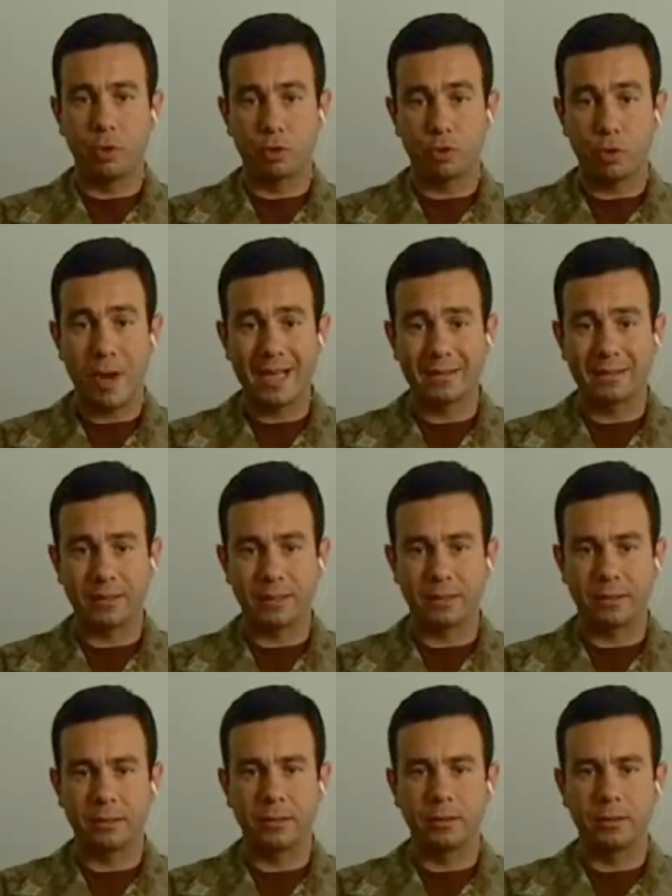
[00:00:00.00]
Imagery
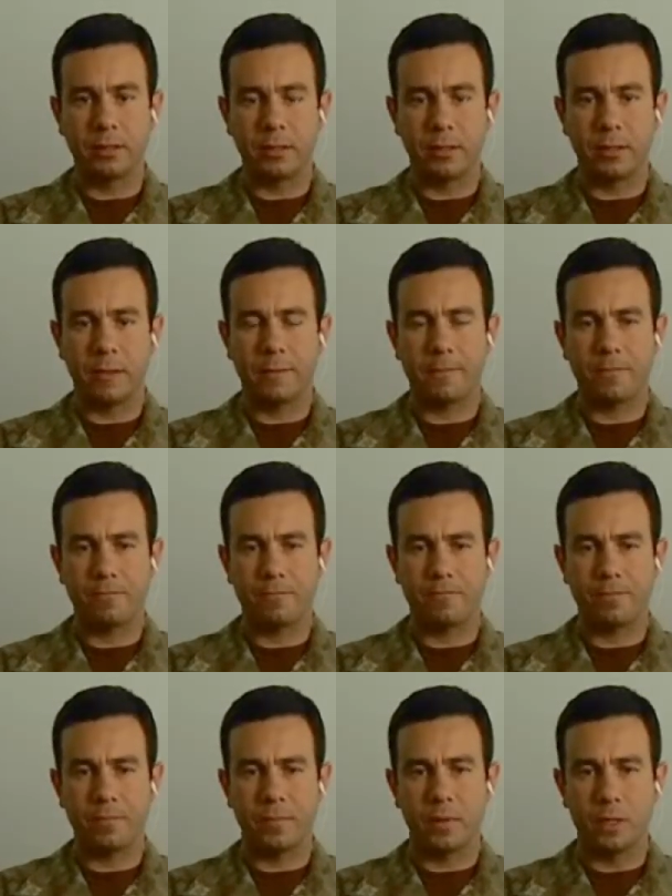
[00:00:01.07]
Distribution System,
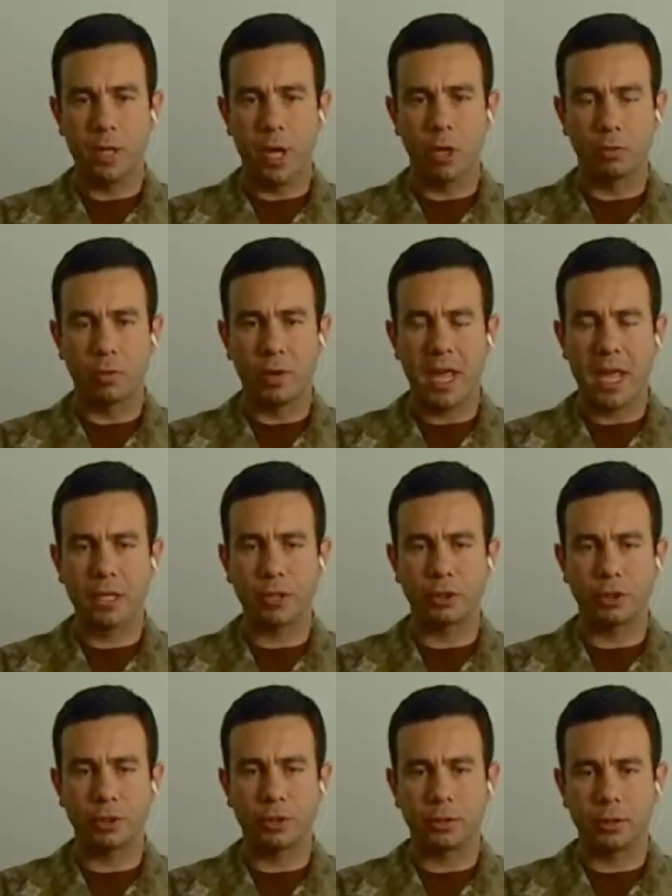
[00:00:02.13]
and also in
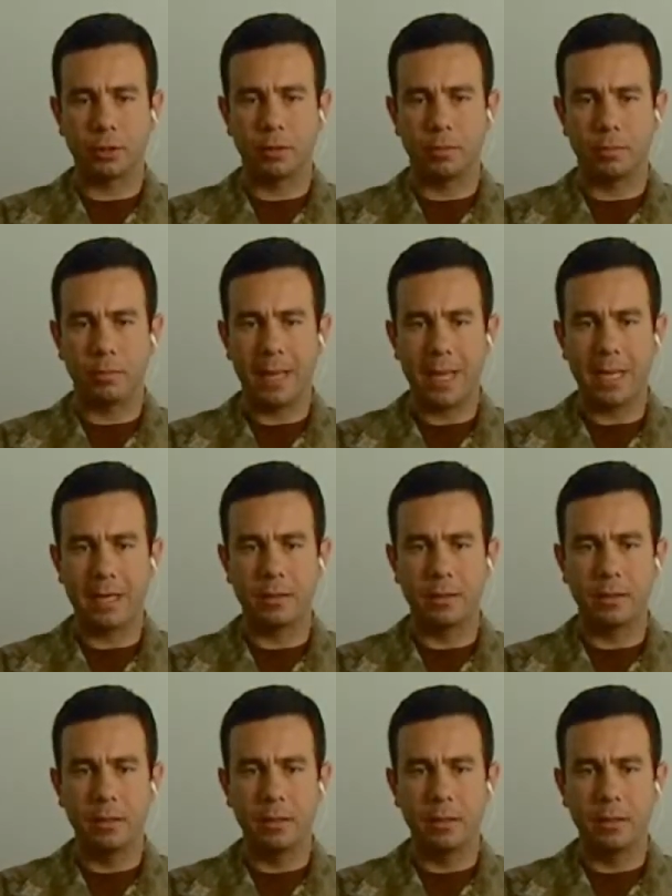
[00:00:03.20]
webcam interviews.